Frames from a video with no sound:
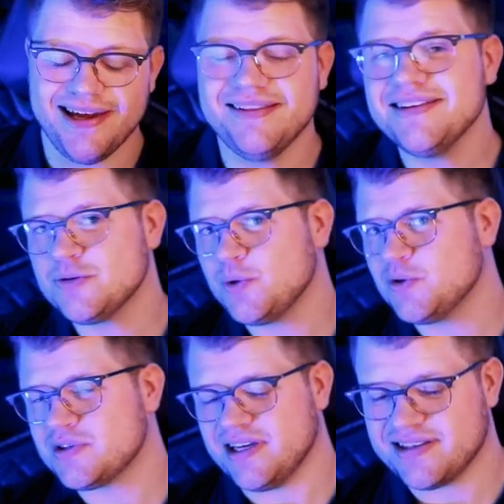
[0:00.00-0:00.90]
And this
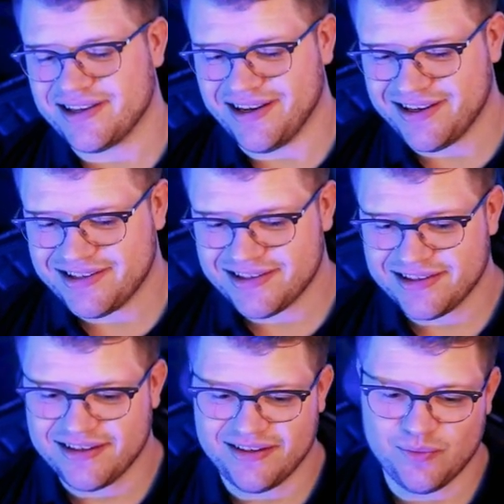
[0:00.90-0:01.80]
window size
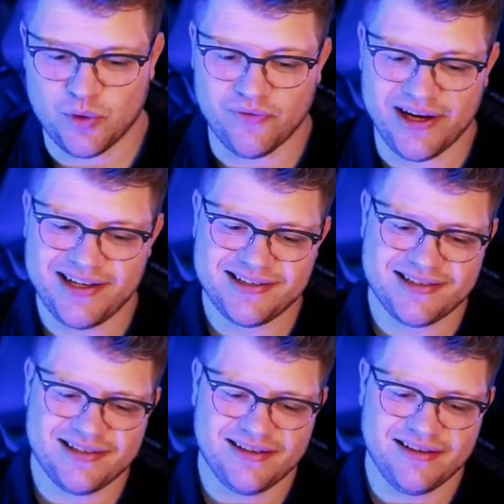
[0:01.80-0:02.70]
class
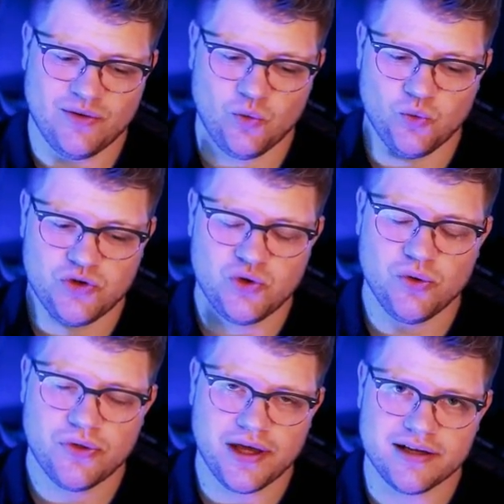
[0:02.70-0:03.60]
provides
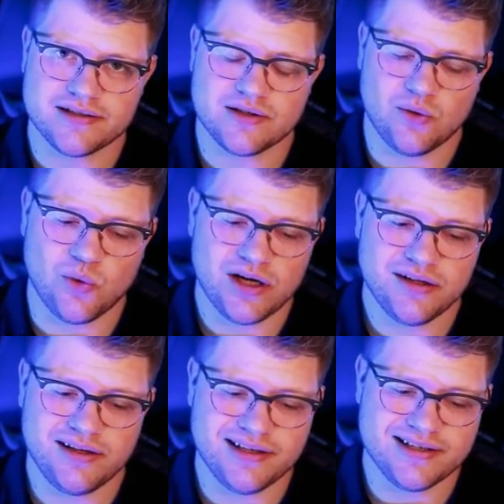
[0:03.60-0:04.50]
two things.
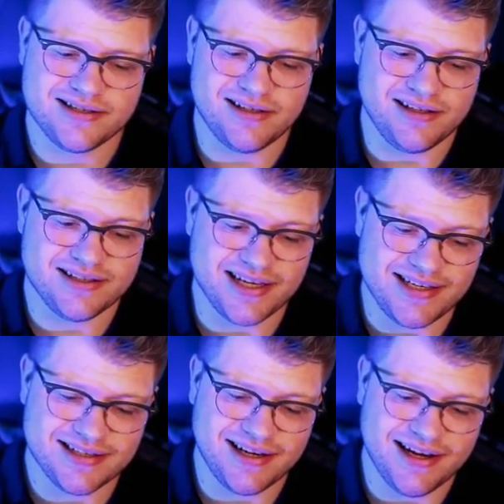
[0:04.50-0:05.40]
One is the
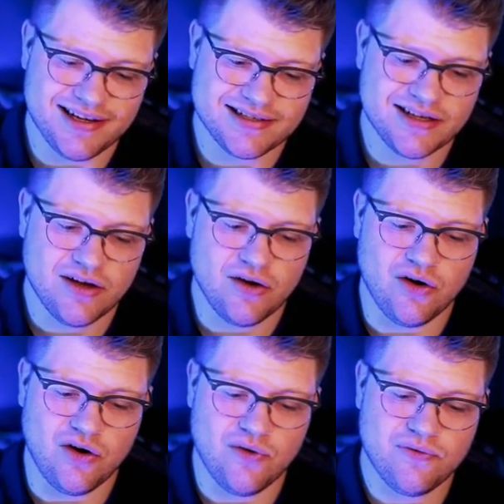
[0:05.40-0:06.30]
size class
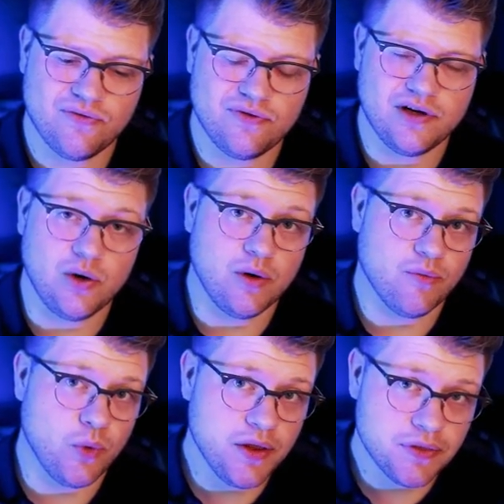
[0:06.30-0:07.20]
of our
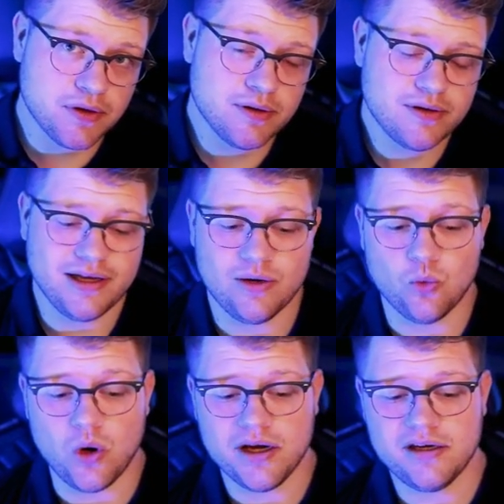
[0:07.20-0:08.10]
width
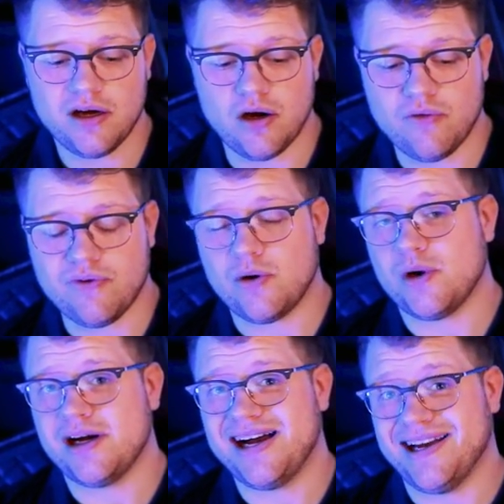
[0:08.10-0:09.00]
and one of our